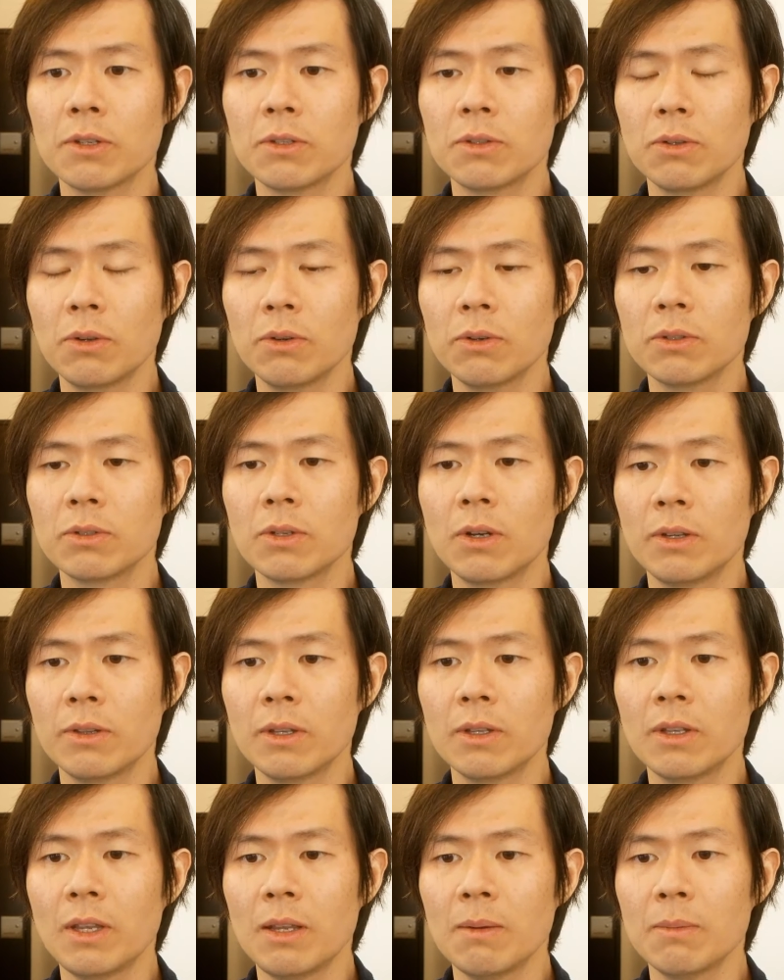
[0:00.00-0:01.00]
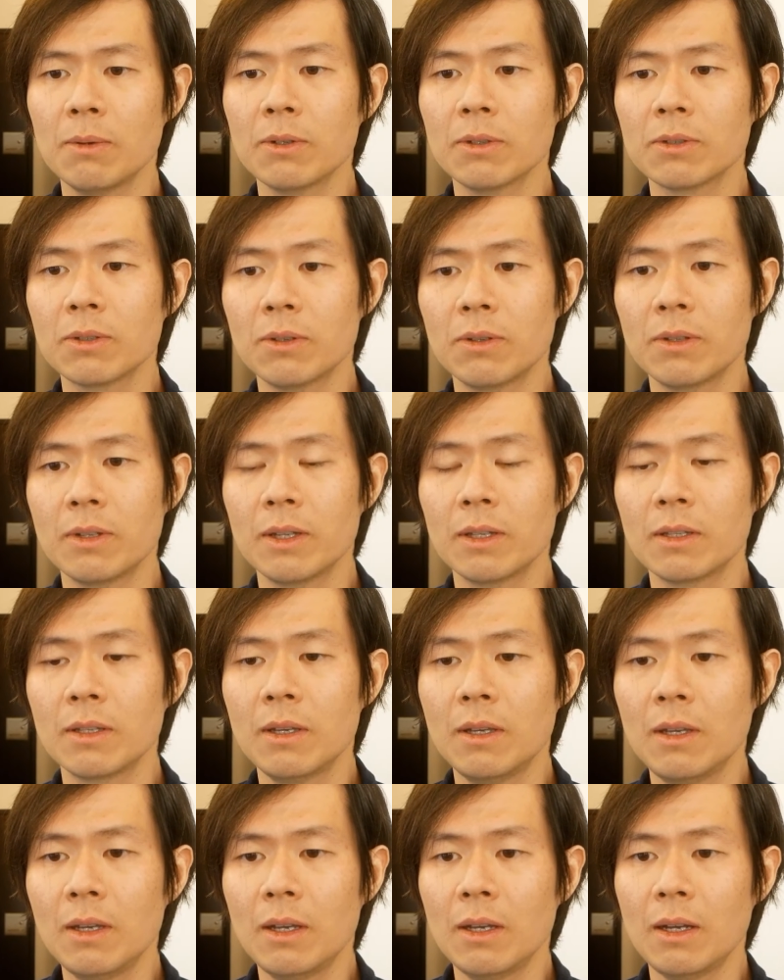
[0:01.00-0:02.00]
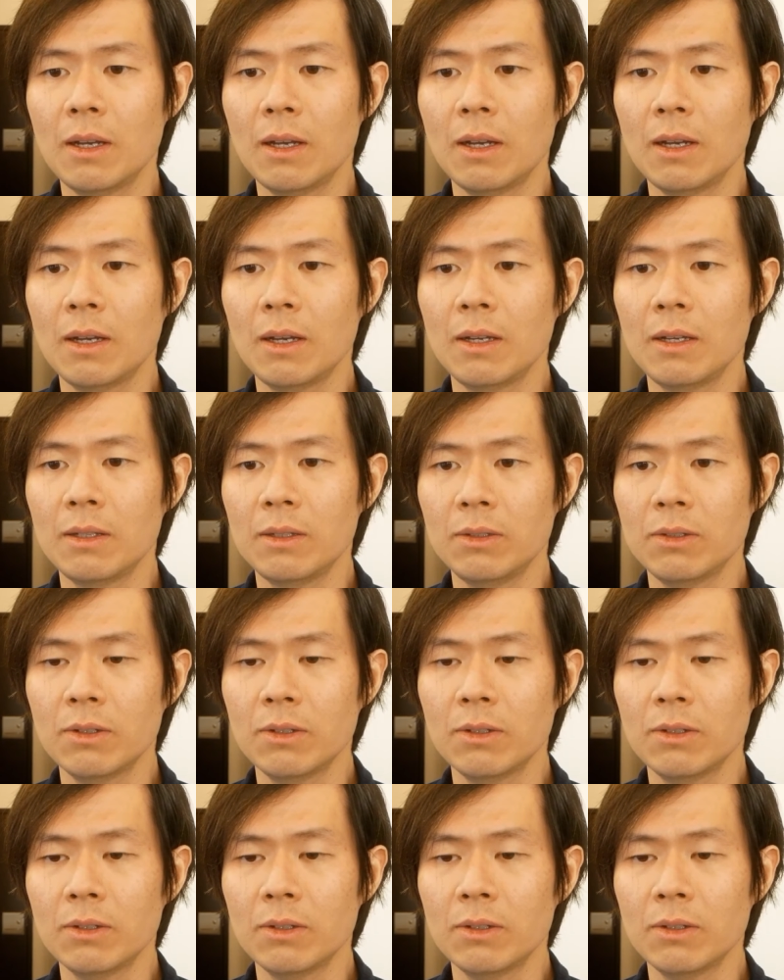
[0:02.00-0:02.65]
dose on the table so that you